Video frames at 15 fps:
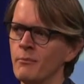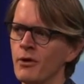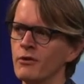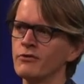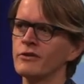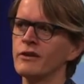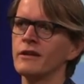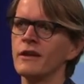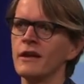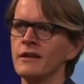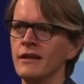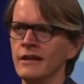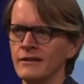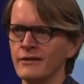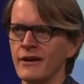mostly they
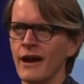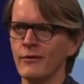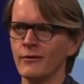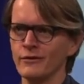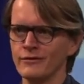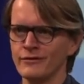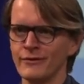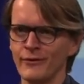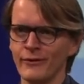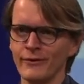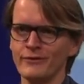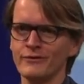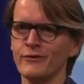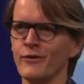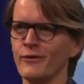need carrots or
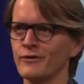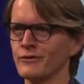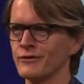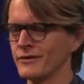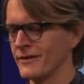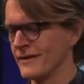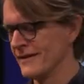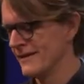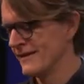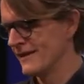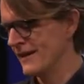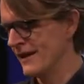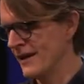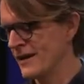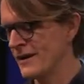strokes.
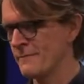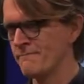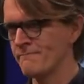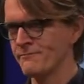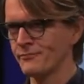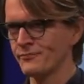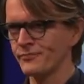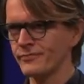Um,